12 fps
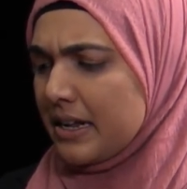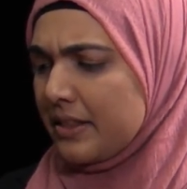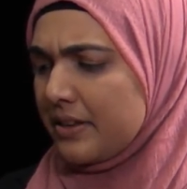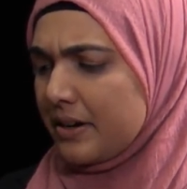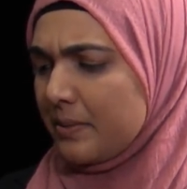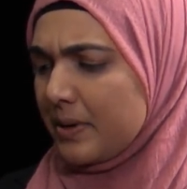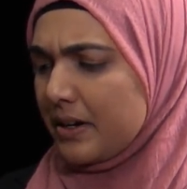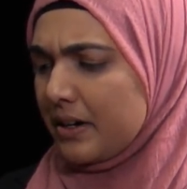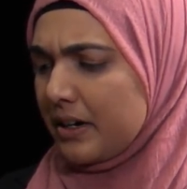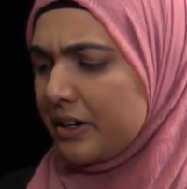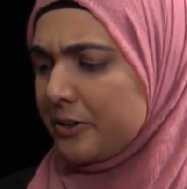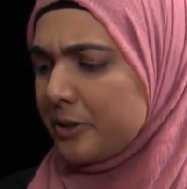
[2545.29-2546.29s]
there were
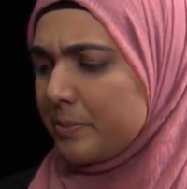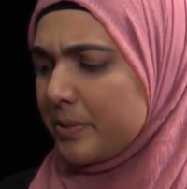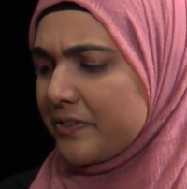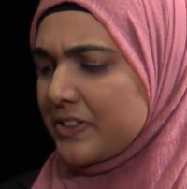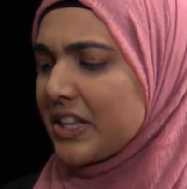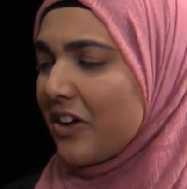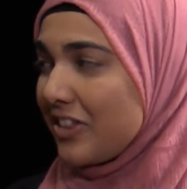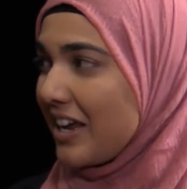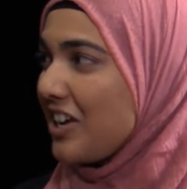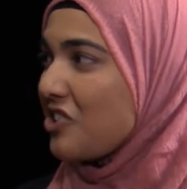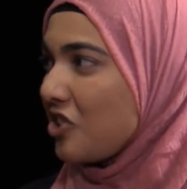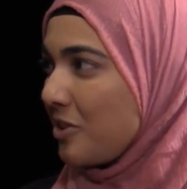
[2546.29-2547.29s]
a group of South
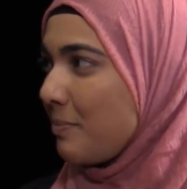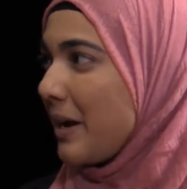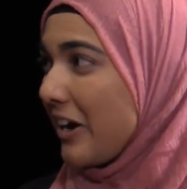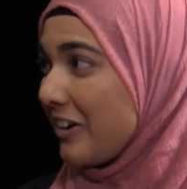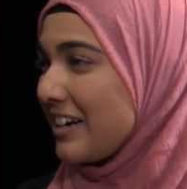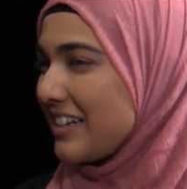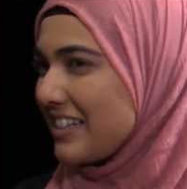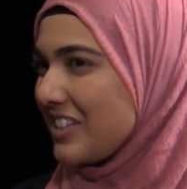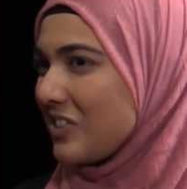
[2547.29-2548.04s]
Asian parents